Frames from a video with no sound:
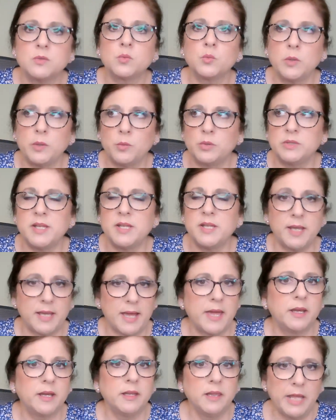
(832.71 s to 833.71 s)
it would take
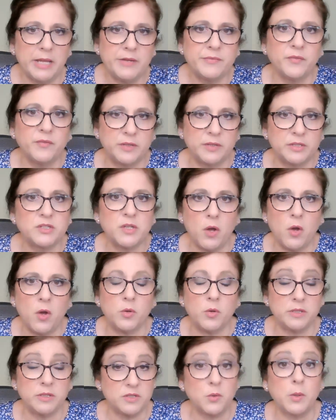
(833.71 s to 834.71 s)
on a life of its
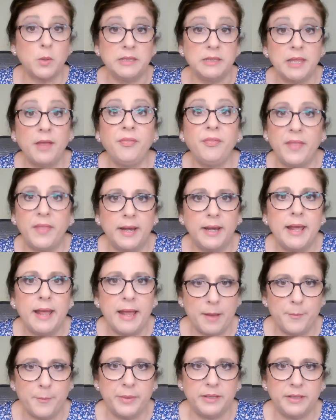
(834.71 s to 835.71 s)
own. And so I let that
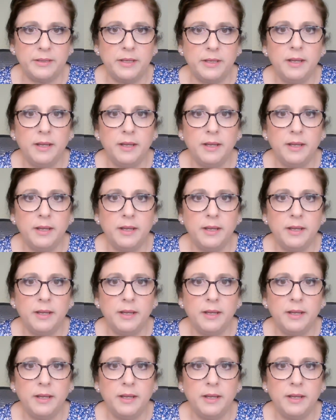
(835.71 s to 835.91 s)
happen.